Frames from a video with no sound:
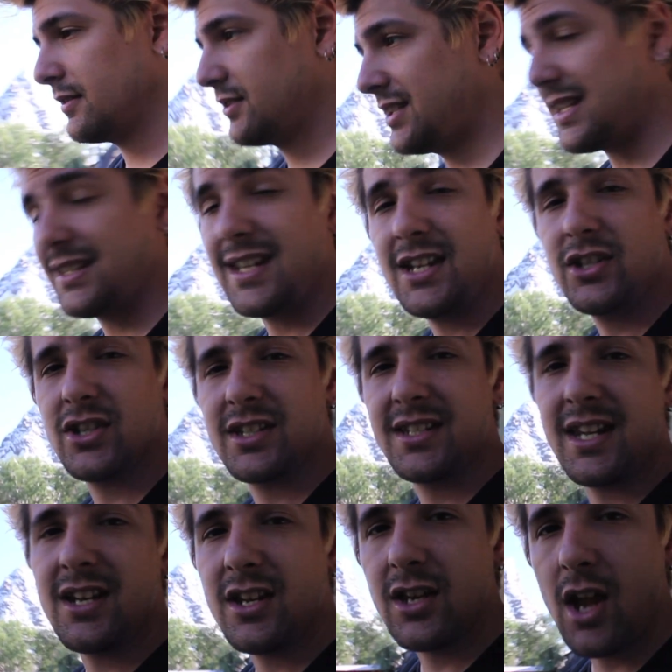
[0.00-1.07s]
Disney just
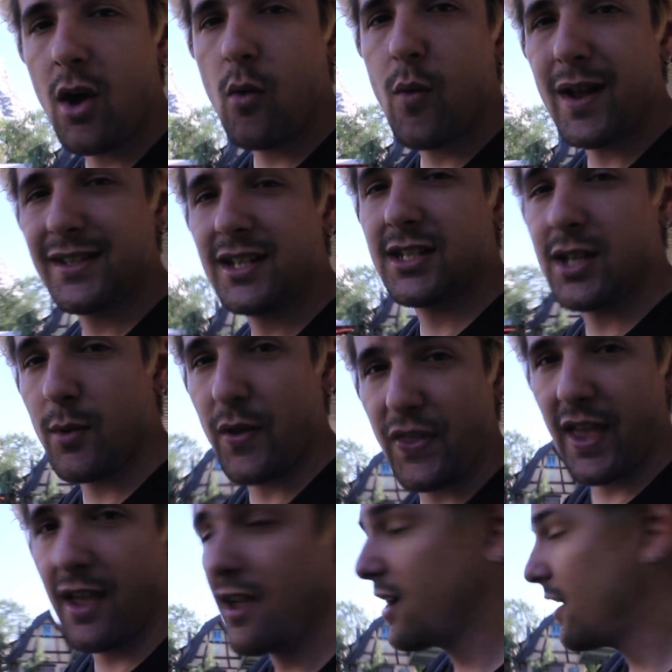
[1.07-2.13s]
didn't know what to do with it.